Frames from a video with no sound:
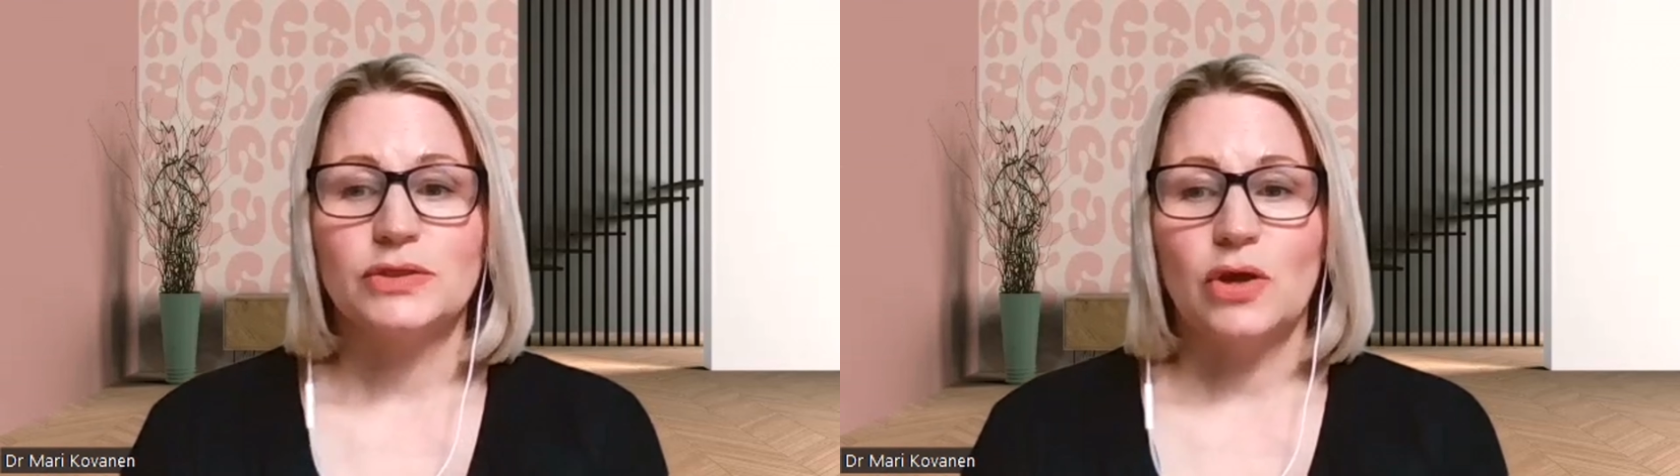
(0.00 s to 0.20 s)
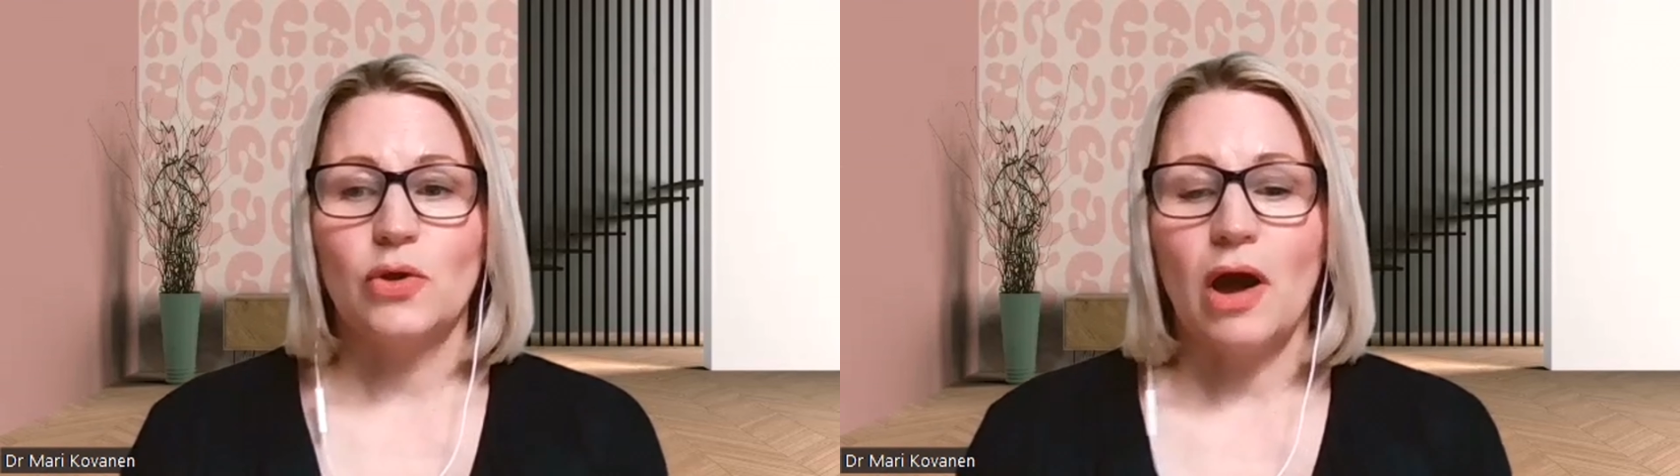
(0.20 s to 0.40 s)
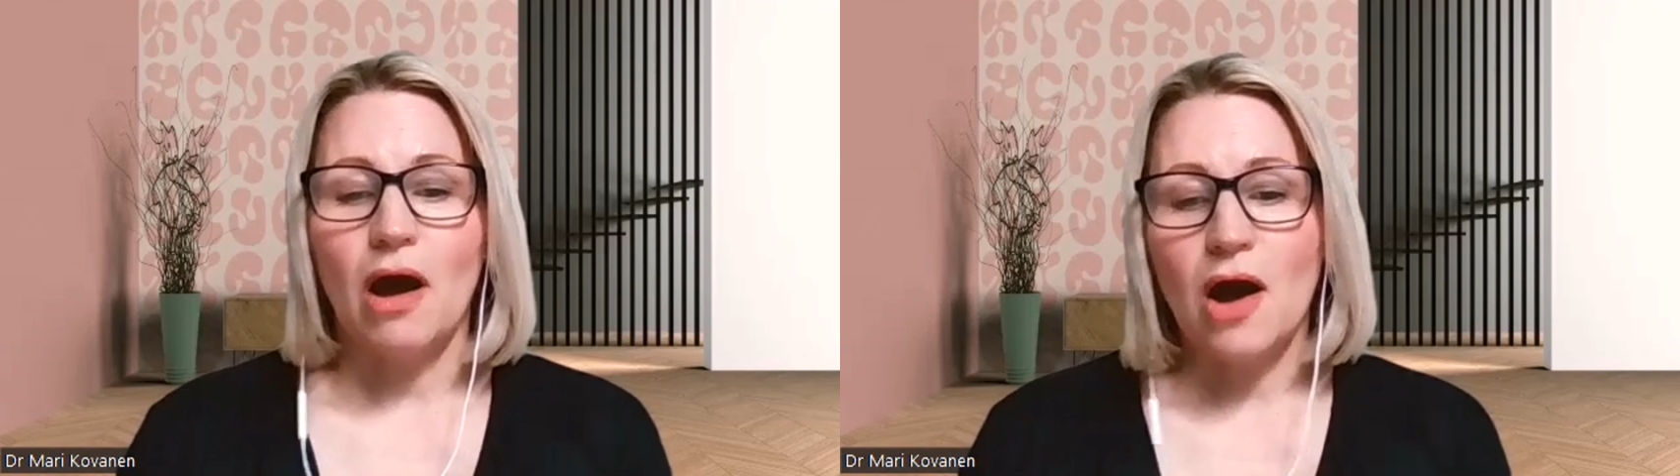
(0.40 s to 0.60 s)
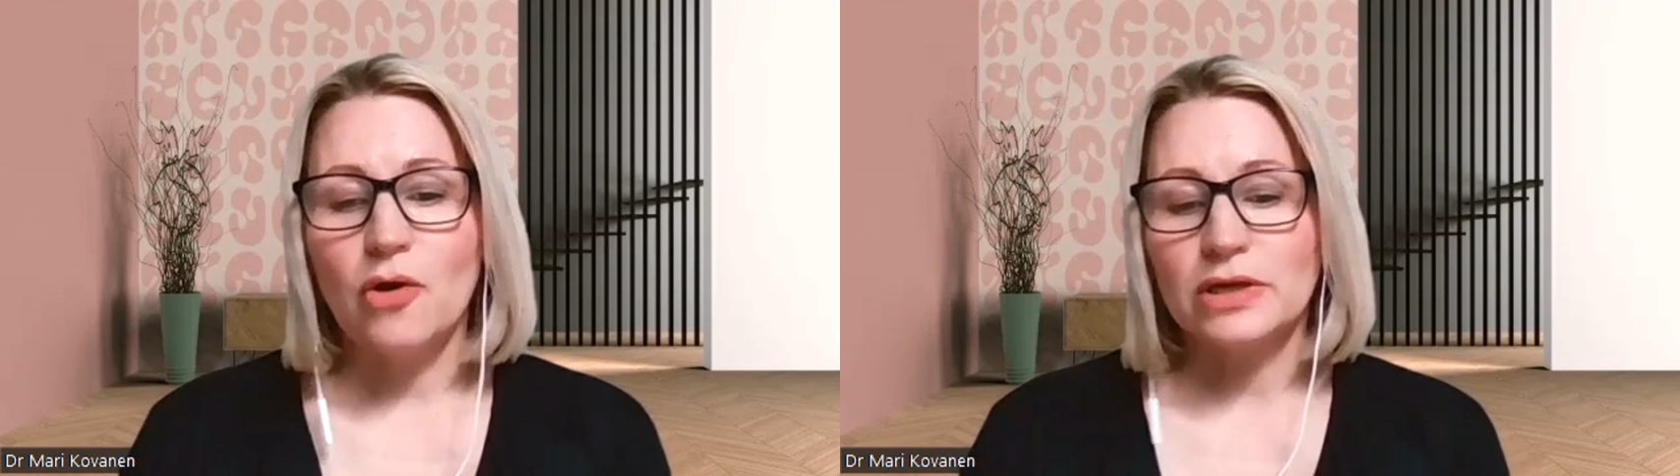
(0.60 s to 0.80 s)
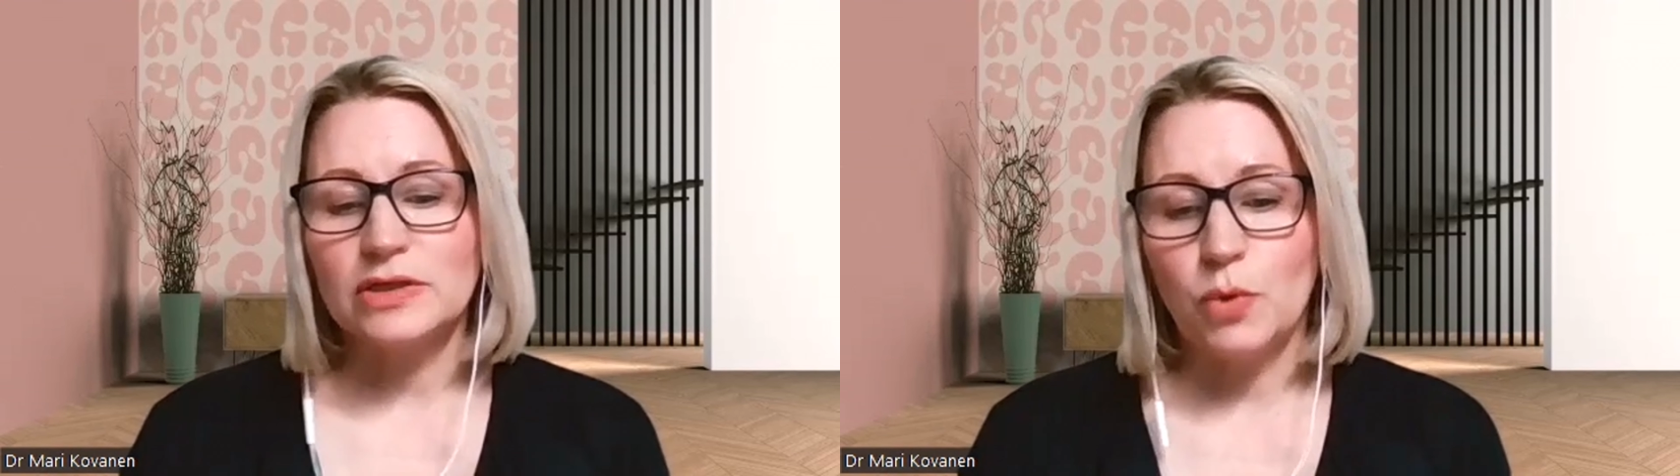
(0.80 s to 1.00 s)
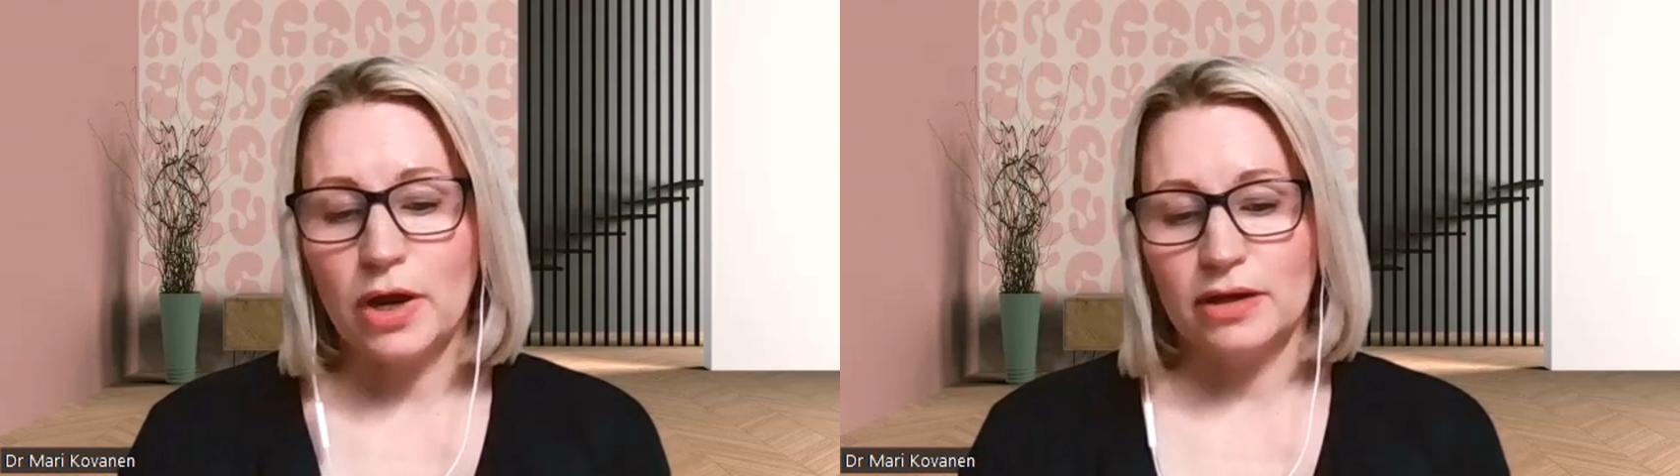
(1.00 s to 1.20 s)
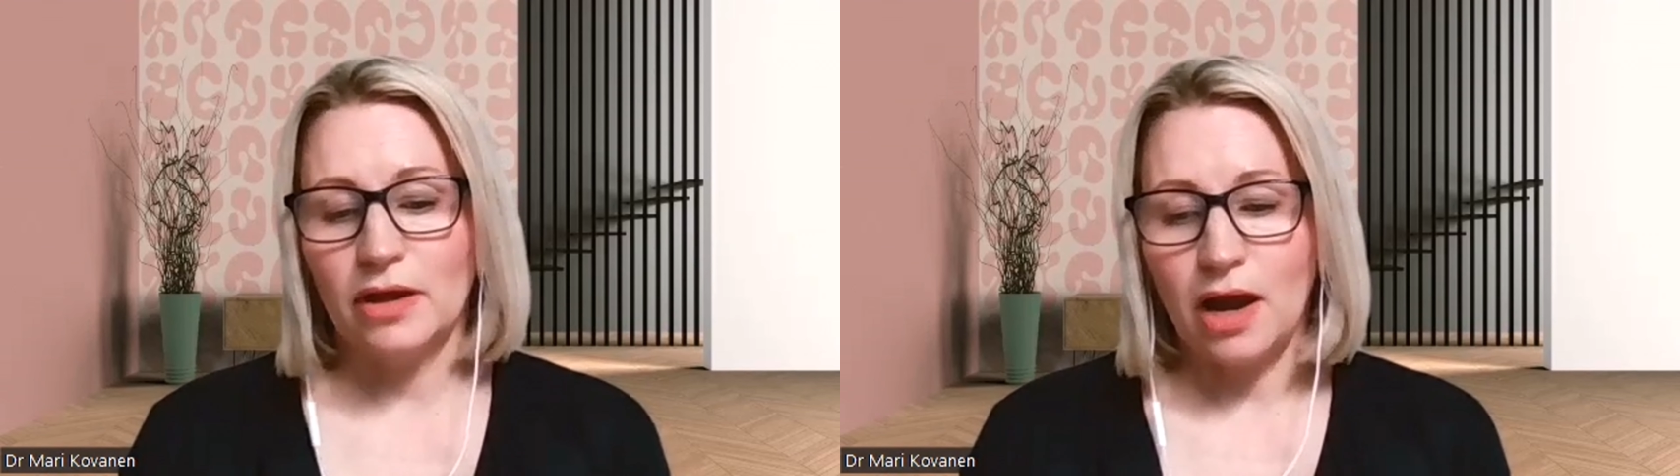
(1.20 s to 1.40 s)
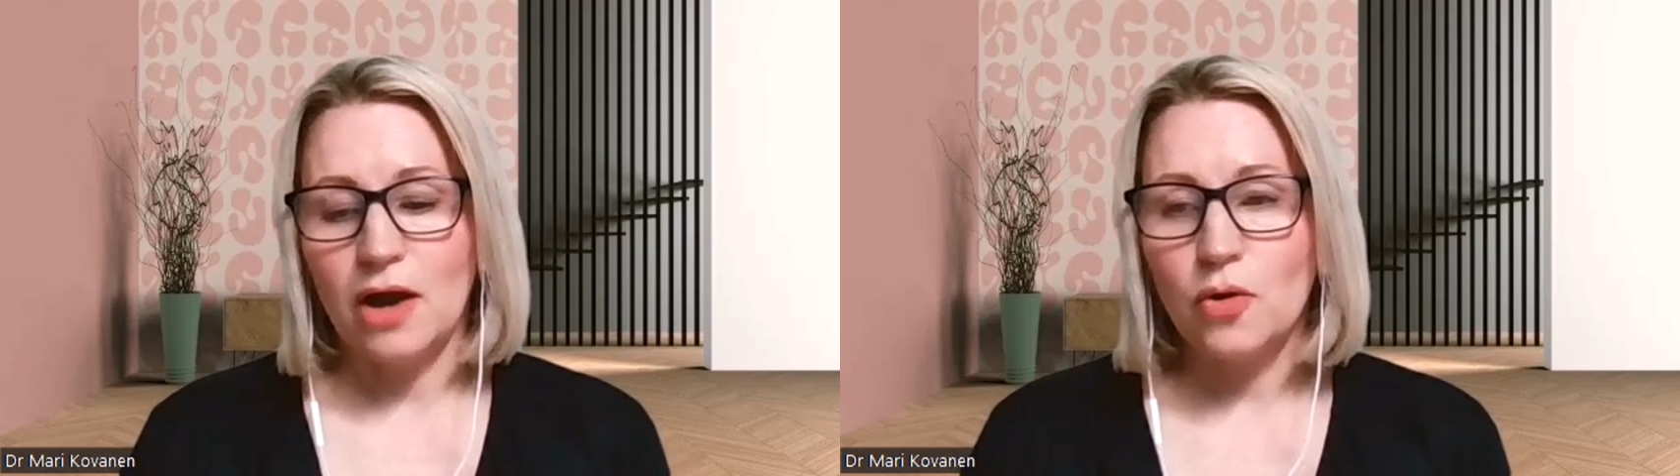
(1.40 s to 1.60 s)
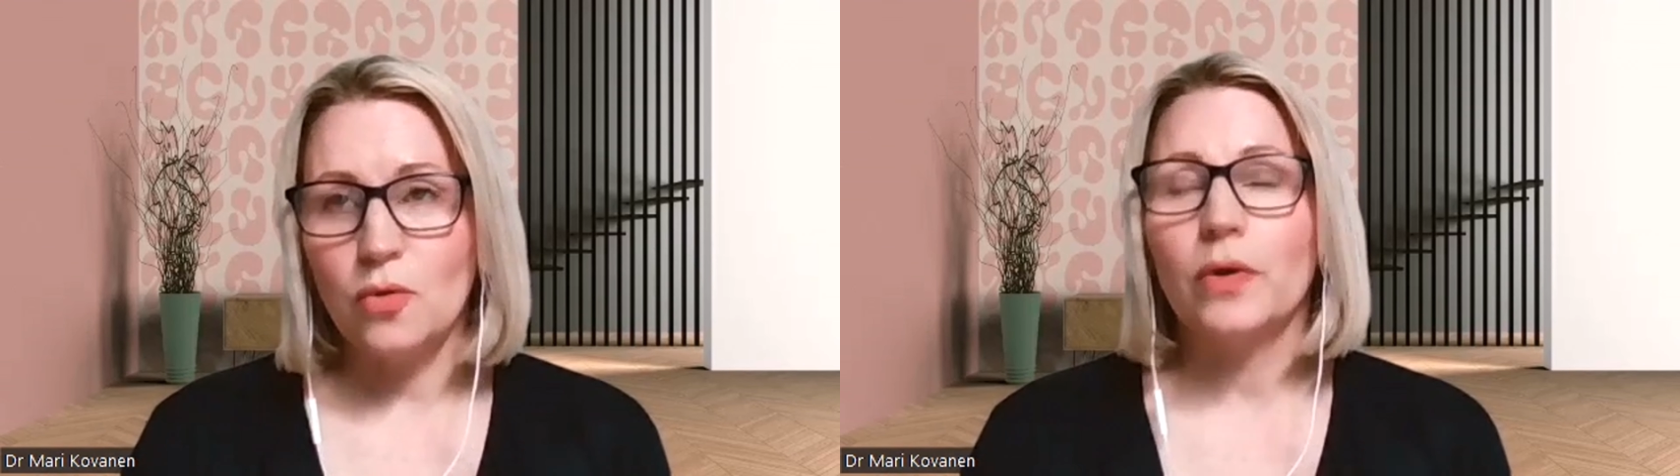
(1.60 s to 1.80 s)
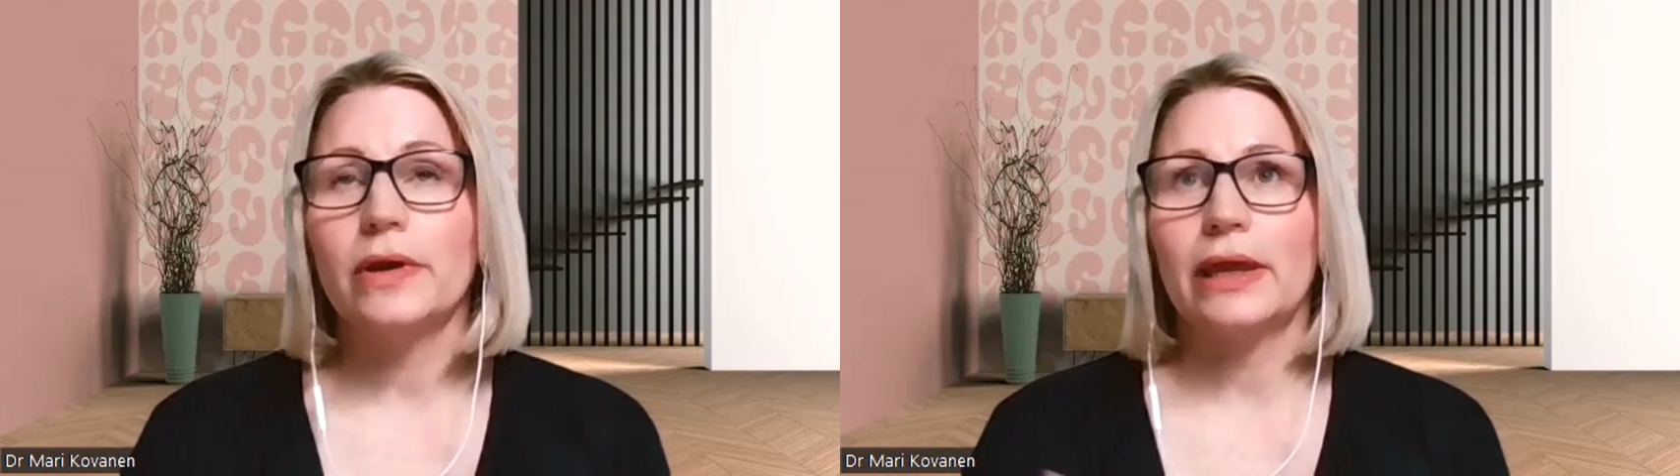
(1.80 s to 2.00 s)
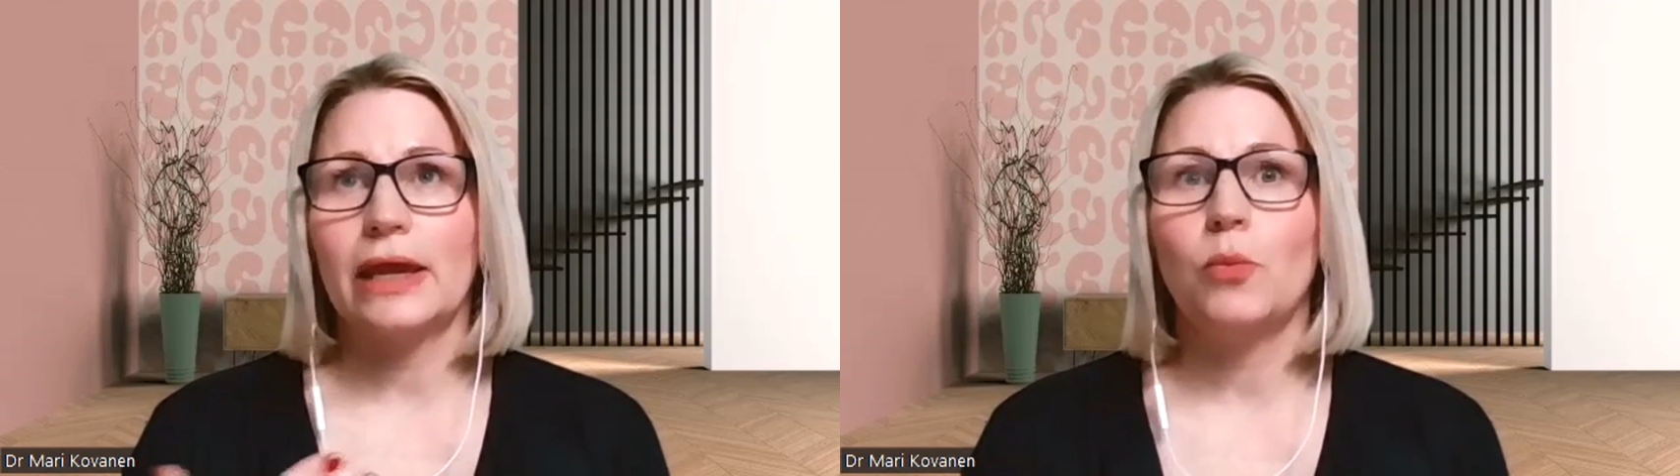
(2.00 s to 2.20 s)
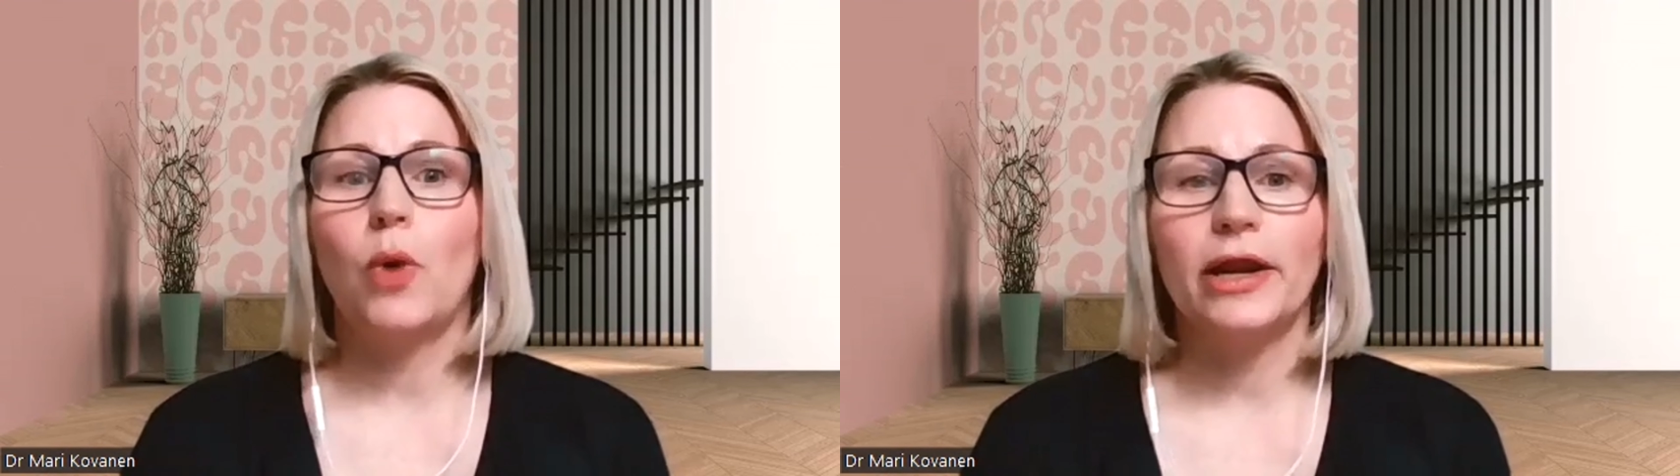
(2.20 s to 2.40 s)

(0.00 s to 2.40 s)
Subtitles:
So how can